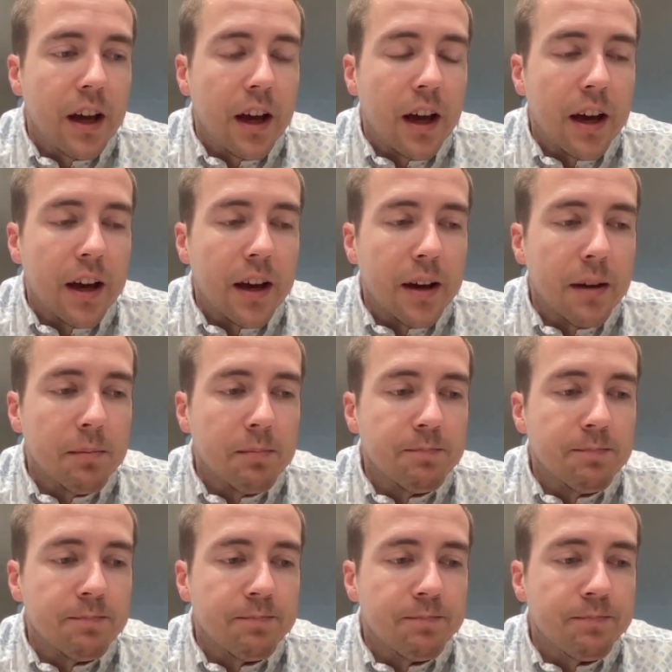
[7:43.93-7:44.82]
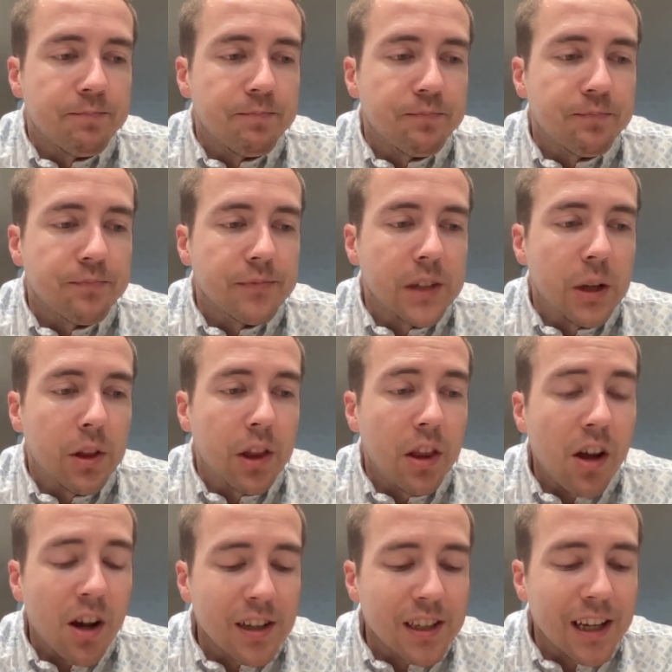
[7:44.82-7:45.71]
With the
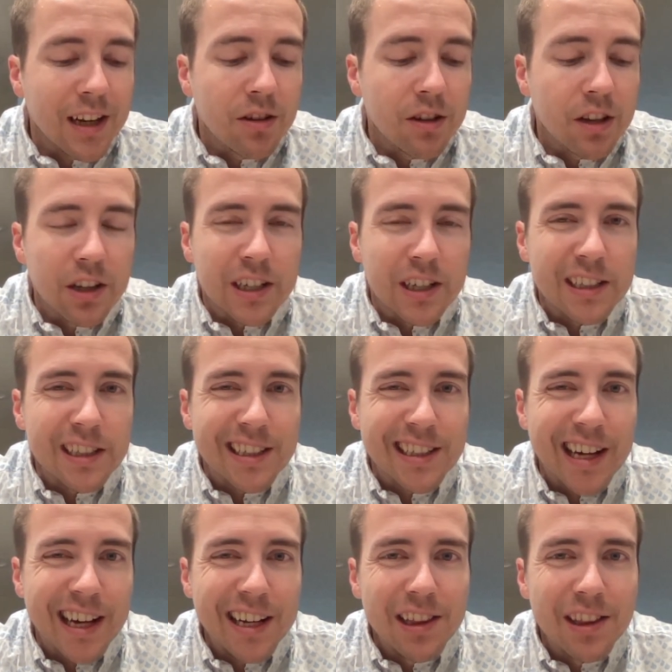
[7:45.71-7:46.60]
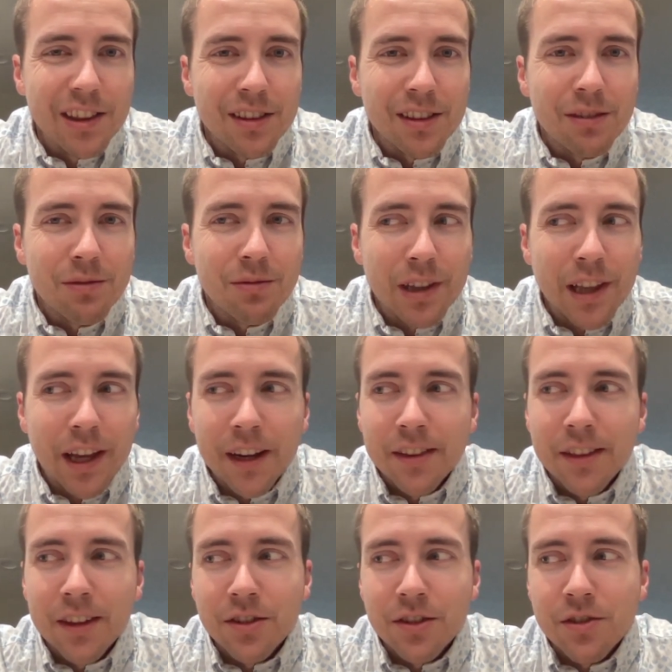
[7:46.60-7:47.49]
lockdown, they're kind of relying
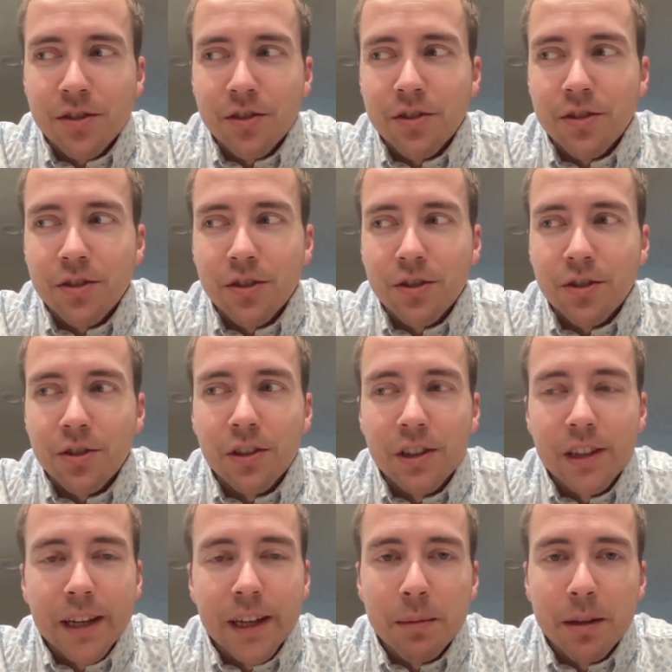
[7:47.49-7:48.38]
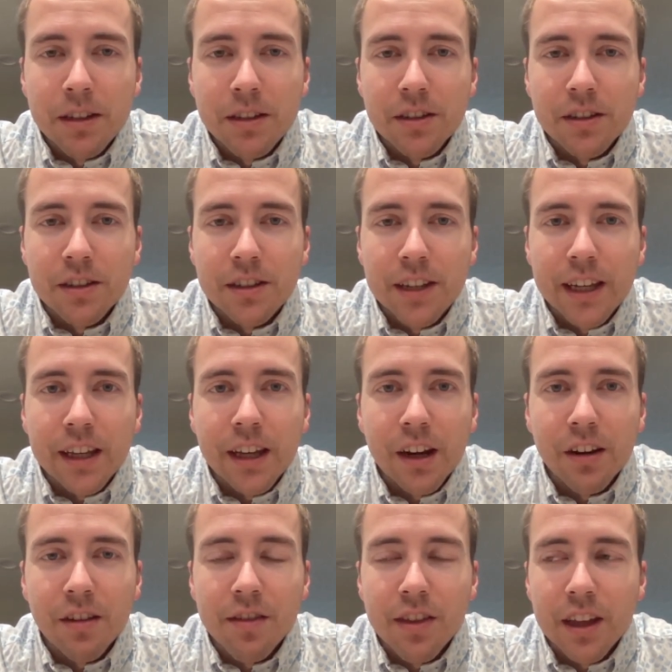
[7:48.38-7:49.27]
on this surgical ligament to take
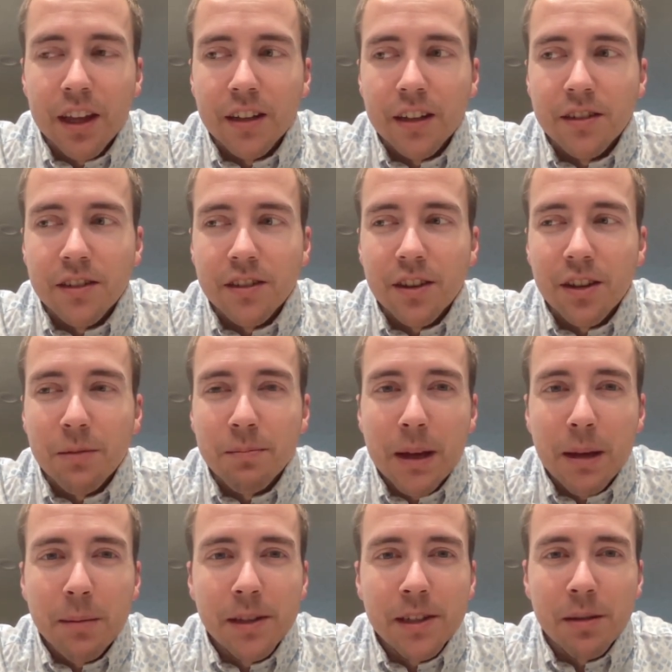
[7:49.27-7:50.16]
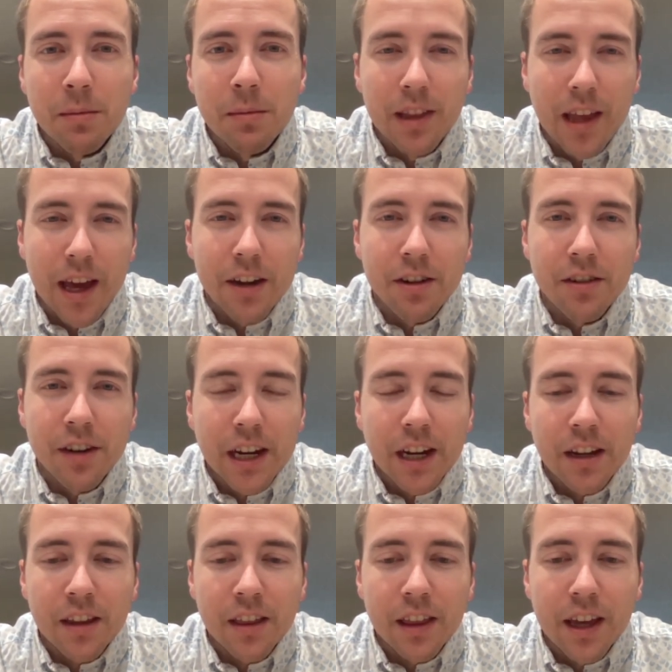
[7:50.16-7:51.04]
care of things. There may be some
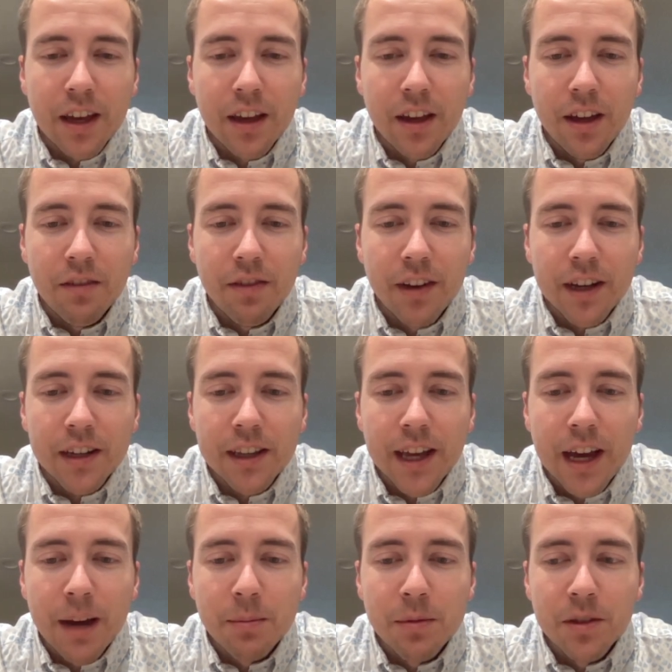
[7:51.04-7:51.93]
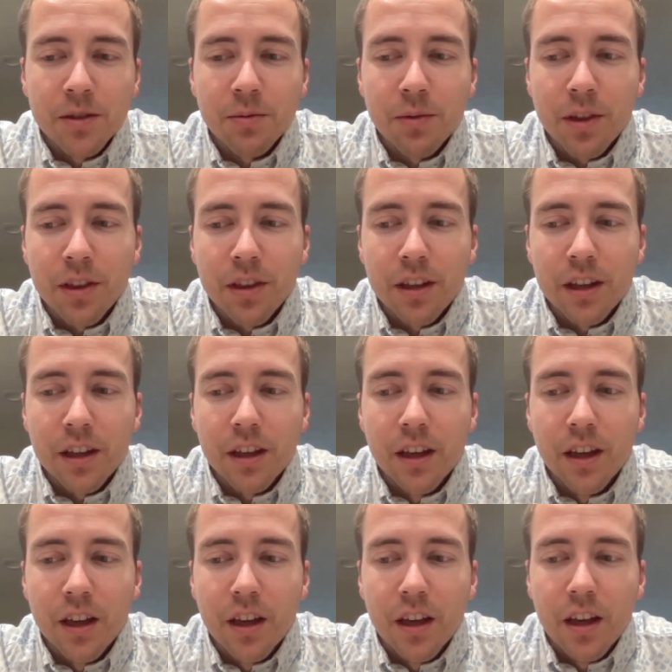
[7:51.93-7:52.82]
laddering effect that happens with the
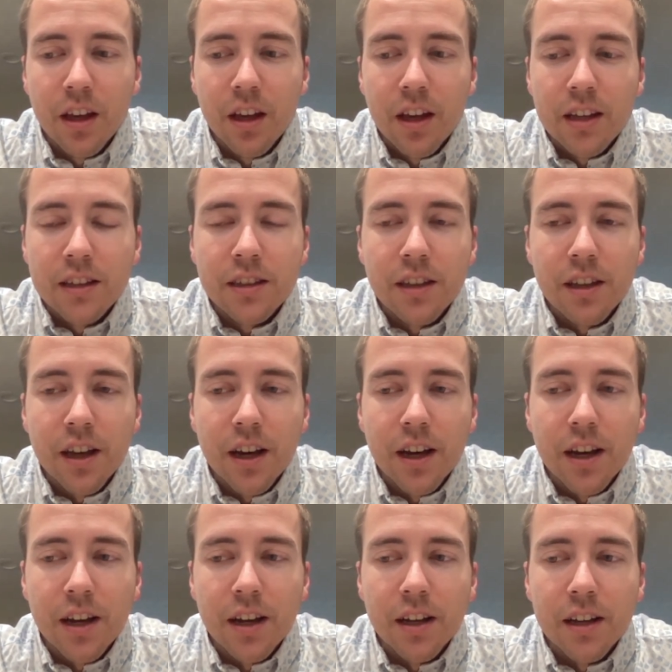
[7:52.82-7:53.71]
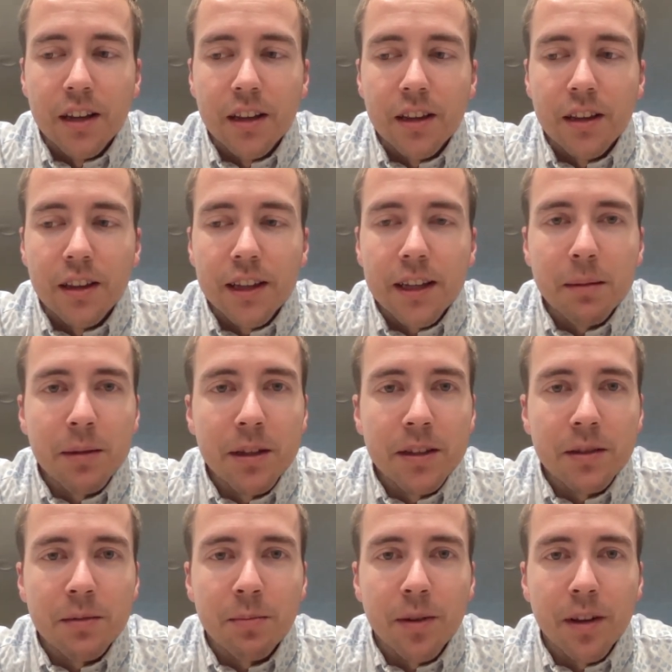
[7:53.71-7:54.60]

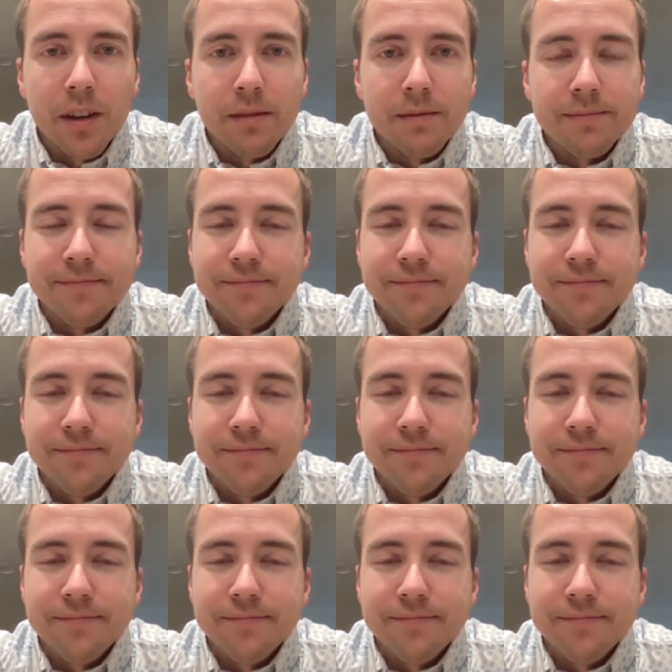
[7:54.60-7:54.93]
ligaments, but